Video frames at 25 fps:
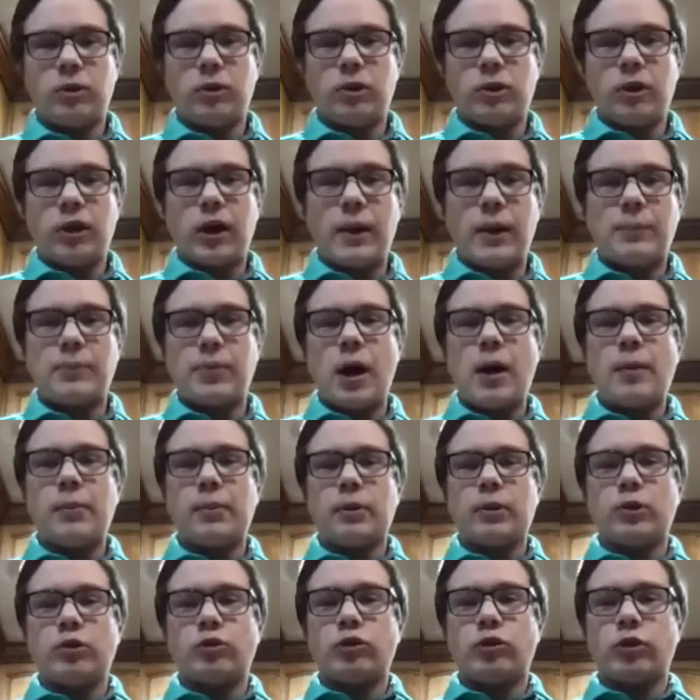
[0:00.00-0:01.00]
I
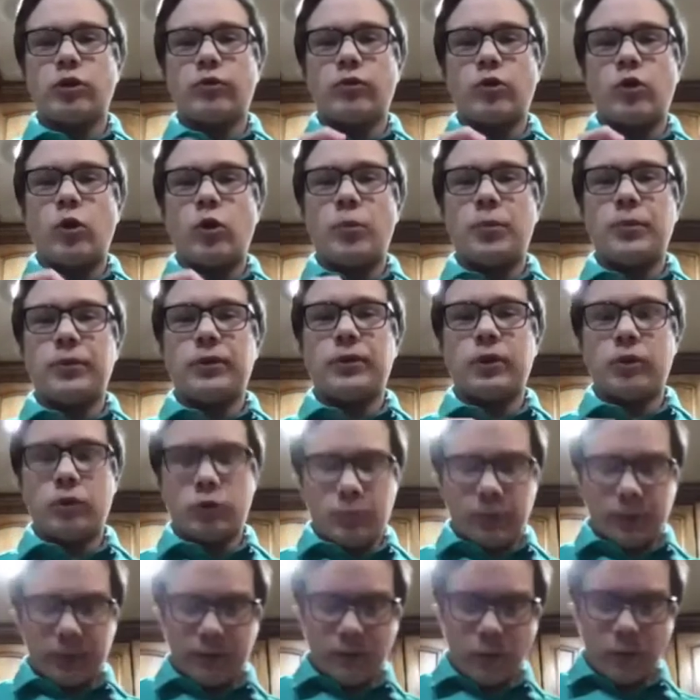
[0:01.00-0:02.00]
probably should have opened these
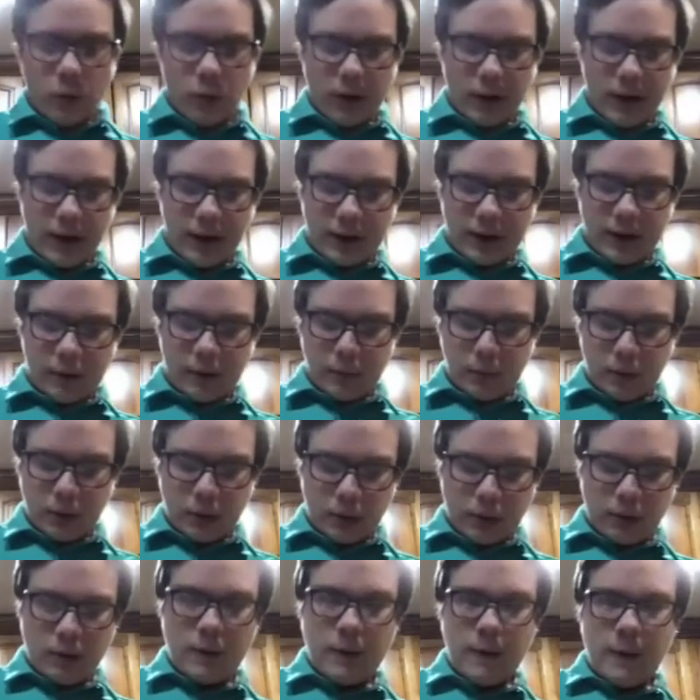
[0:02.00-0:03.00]
beforehand,
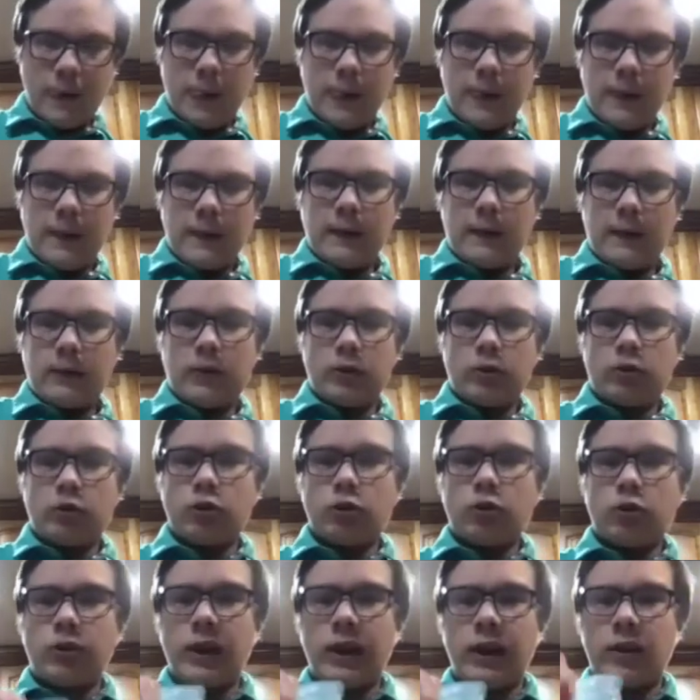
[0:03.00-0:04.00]
but this
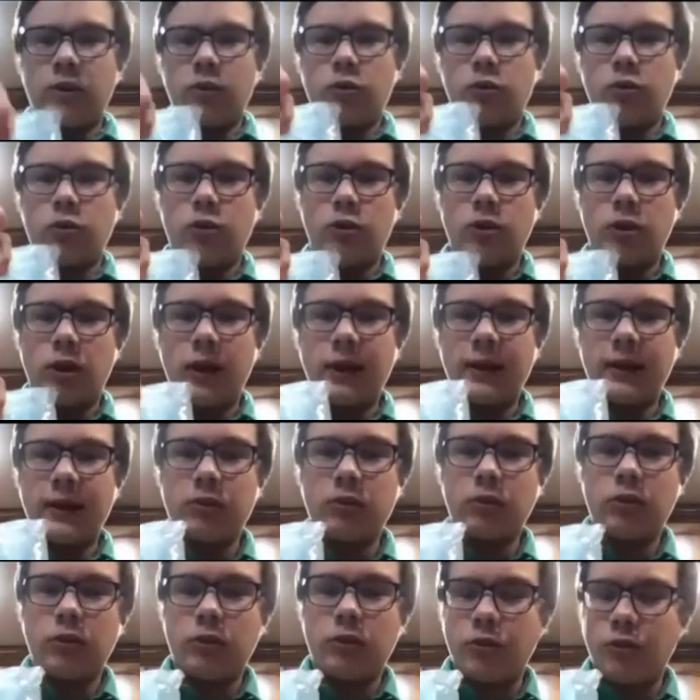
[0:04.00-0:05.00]
just adds to the, I guess,
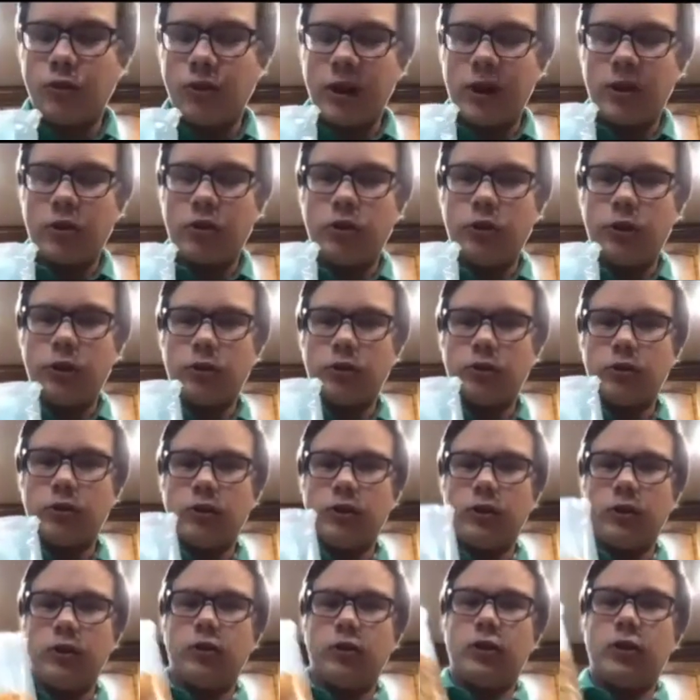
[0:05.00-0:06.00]
the freshness,
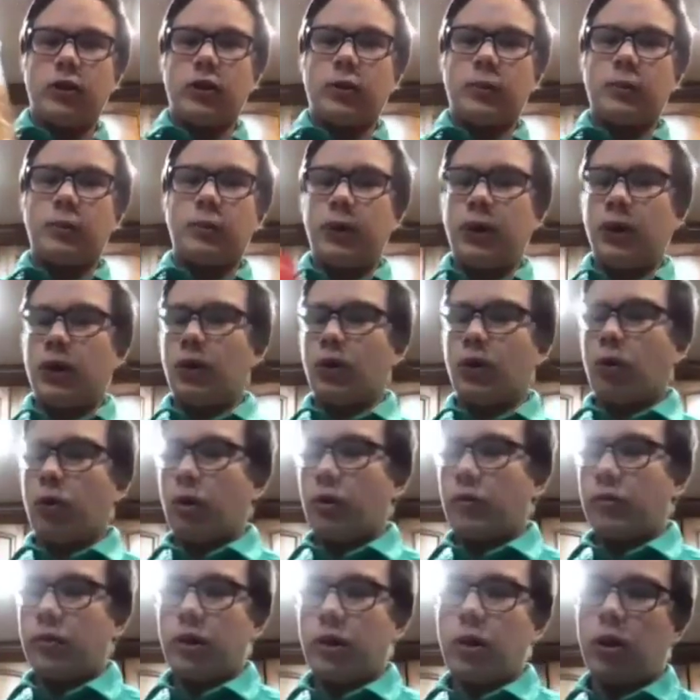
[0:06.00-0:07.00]
the appeal
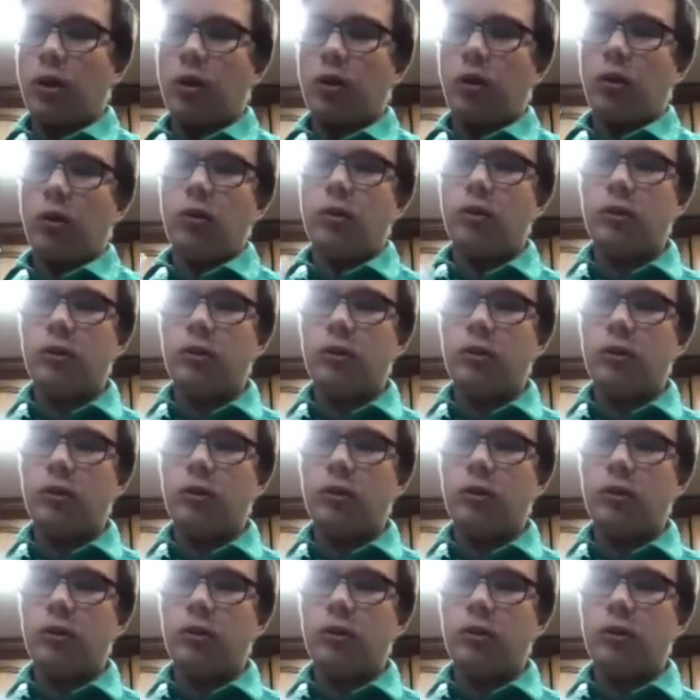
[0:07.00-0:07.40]
of it all.